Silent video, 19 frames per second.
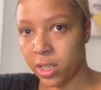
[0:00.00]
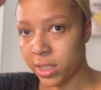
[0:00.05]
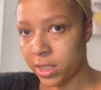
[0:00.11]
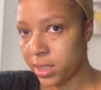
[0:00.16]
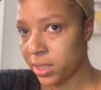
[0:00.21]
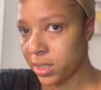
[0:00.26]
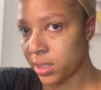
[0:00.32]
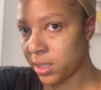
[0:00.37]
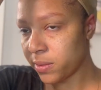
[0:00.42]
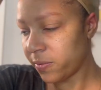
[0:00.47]
I
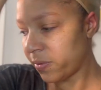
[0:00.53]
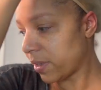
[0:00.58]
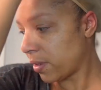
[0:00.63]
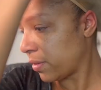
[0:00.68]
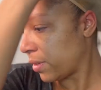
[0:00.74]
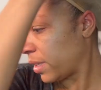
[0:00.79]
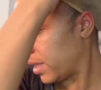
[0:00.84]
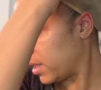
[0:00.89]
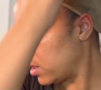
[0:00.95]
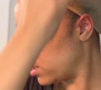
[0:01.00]
took some
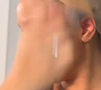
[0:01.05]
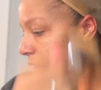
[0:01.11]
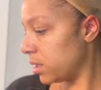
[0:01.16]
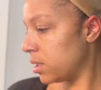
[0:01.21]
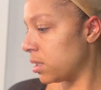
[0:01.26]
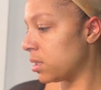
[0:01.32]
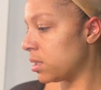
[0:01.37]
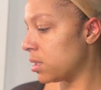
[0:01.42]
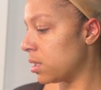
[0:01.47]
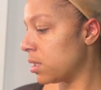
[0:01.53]

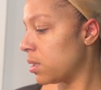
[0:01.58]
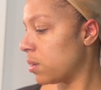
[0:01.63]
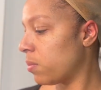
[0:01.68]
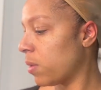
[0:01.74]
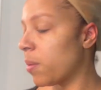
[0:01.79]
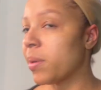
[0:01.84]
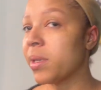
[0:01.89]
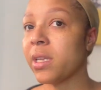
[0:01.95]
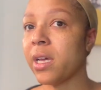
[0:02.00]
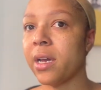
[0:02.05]
foundation,
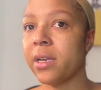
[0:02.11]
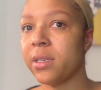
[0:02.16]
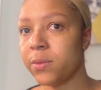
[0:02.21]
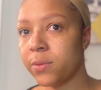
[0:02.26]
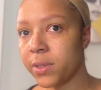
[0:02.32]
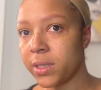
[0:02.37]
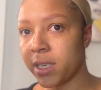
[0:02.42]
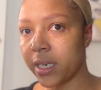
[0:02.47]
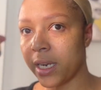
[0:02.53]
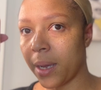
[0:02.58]
my Milani
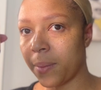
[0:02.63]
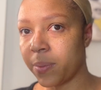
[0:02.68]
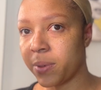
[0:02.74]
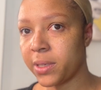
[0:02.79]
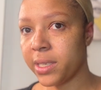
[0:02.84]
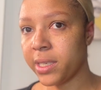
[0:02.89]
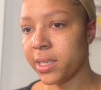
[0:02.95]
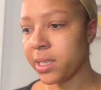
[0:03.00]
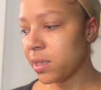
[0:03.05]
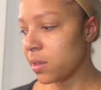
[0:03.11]
one, and I
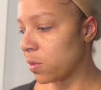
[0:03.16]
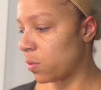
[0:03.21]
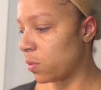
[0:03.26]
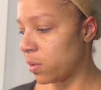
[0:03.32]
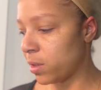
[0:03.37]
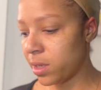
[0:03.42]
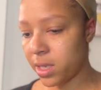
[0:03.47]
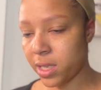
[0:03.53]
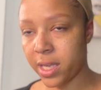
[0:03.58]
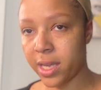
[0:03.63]
put it
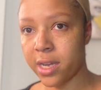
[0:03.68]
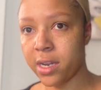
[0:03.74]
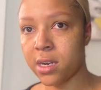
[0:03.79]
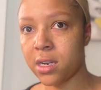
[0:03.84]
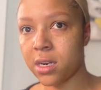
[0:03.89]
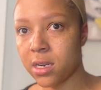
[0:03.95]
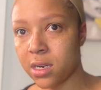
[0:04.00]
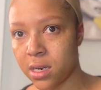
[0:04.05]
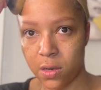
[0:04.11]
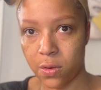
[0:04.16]
on
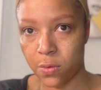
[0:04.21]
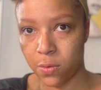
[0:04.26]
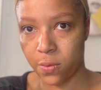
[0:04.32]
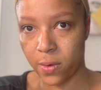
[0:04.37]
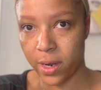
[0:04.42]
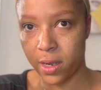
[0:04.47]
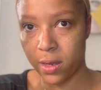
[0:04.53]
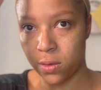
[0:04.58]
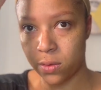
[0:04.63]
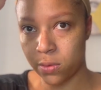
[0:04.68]
there
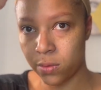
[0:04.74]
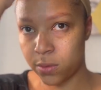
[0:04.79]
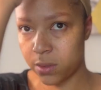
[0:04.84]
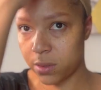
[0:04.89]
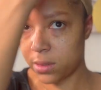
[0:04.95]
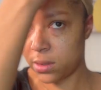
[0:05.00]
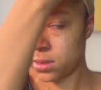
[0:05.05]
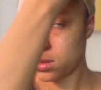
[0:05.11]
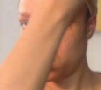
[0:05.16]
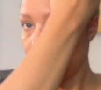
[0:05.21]
around,
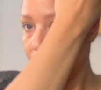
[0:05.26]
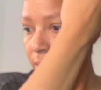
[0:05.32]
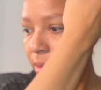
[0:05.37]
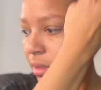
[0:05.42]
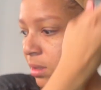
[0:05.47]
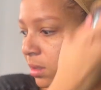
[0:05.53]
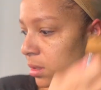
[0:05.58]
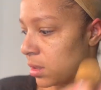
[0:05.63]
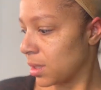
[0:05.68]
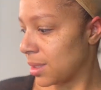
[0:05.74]

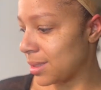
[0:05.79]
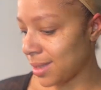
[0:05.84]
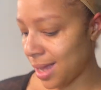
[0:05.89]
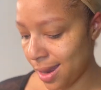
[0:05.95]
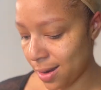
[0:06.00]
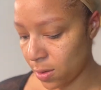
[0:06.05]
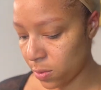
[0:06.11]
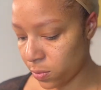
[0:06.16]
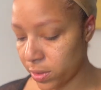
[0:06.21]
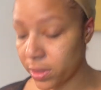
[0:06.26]
because I
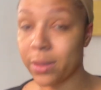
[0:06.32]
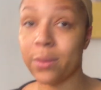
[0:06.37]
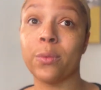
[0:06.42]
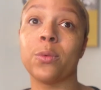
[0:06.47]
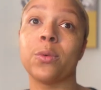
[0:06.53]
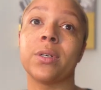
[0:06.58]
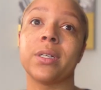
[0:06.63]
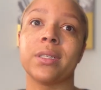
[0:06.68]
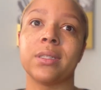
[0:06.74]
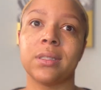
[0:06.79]
don't really
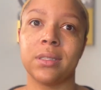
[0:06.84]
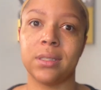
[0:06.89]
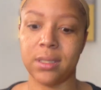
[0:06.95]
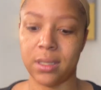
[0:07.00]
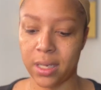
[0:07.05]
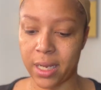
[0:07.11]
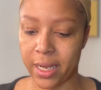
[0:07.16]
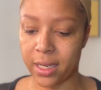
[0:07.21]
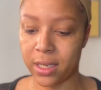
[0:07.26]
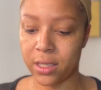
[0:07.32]
want to
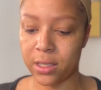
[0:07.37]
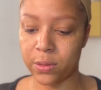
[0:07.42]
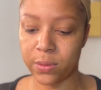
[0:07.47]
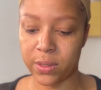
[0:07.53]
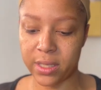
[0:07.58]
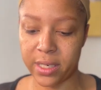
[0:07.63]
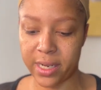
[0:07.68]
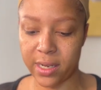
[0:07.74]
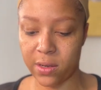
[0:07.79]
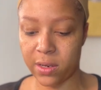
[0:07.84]
like glue
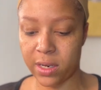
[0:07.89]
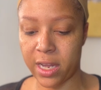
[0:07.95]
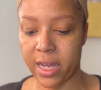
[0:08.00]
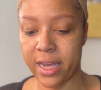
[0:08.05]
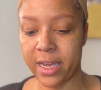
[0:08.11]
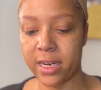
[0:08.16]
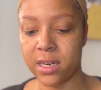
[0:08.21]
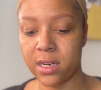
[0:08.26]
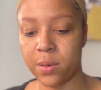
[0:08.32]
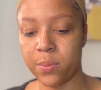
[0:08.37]
it down. I
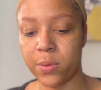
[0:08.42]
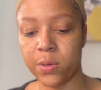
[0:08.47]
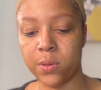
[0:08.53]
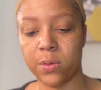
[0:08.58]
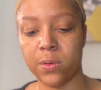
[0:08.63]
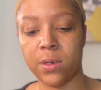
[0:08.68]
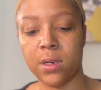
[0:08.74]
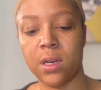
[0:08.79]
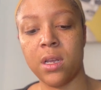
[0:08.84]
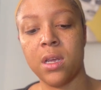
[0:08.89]
ain't in the
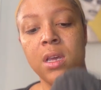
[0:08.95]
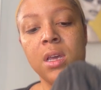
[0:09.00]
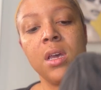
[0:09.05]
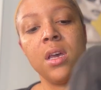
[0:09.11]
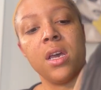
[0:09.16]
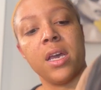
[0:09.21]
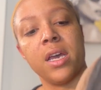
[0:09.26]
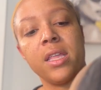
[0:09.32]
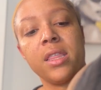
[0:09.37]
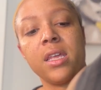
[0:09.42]
mood.
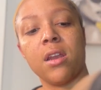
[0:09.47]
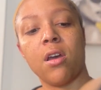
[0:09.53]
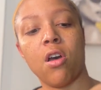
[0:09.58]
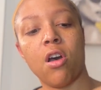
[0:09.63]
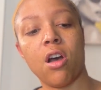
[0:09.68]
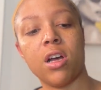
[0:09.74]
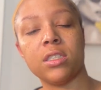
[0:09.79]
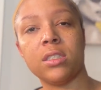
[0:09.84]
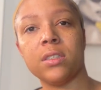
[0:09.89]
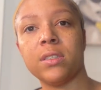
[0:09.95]
And then I
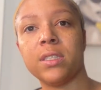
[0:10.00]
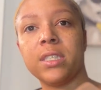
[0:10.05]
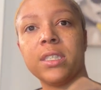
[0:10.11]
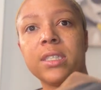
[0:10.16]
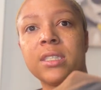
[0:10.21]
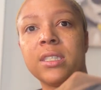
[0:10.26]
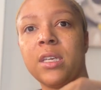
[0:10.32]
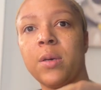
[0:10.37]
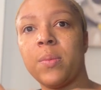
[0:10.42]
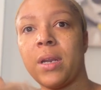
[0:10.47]
also took
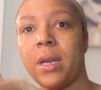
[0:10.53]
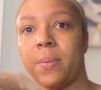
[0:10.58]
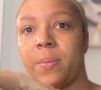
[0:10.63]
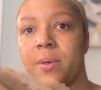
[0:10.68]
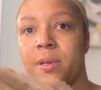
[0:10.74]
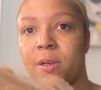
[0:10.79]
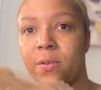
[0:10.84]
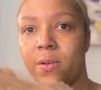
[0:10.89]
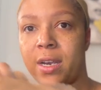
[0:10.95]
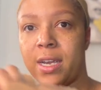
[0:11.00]
some and I
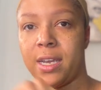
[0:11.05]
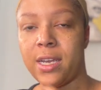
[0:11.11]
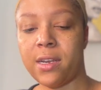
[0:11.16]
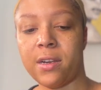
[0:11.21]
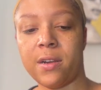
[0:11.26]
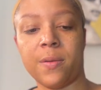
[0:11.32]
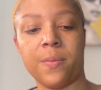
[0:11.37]
put it right here